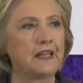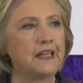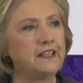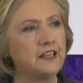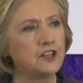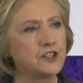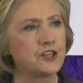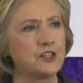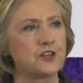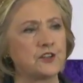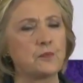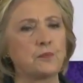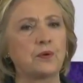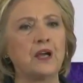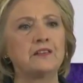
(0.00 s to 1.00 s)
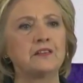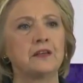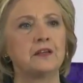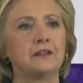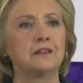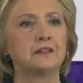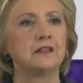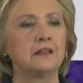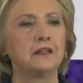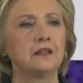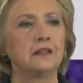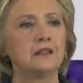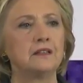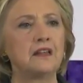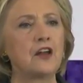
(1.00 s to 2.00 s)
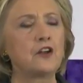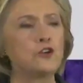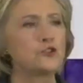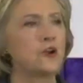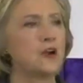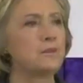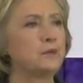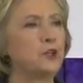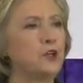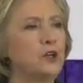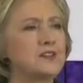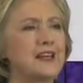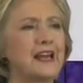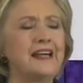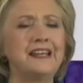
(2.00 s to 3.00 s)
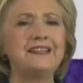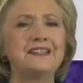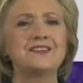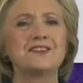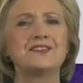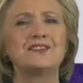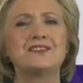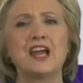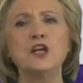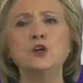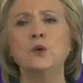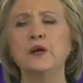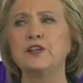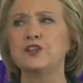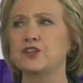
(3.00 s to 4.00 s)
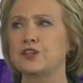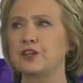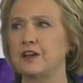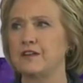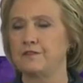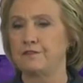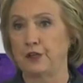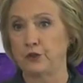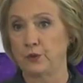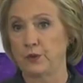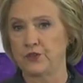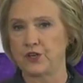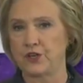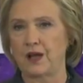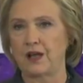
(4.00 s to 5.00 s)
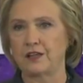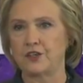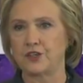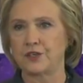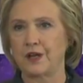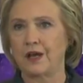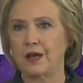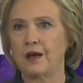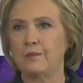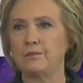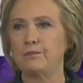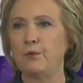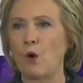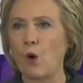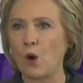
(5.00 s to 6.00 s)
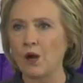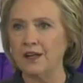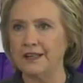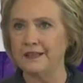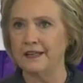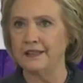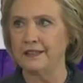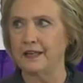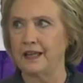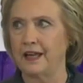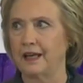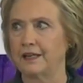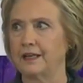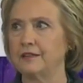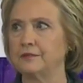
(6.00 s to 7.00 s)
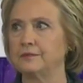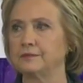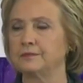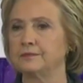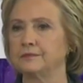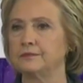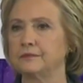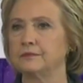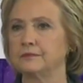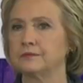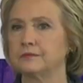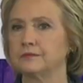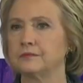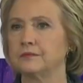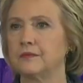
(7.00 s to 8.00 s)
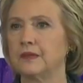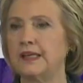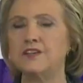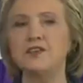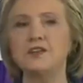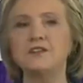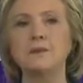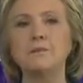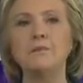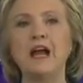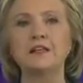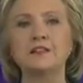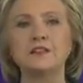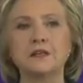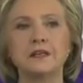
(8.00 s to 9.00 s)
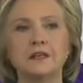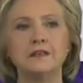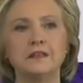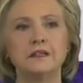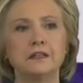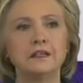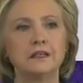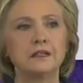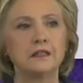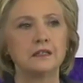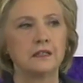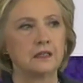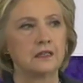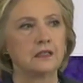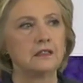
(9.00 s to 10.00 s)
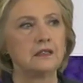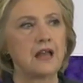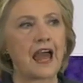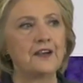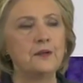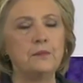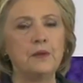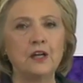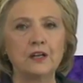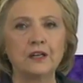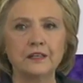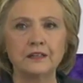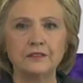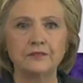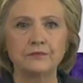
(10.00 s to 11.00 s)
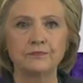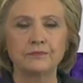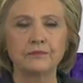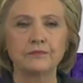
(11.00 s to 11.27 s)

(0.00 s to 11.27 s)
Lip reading: In addition to the president, Donald Trump looks at a distinguished federal judge, born in Indiana, and he sees a Mexican, not an American.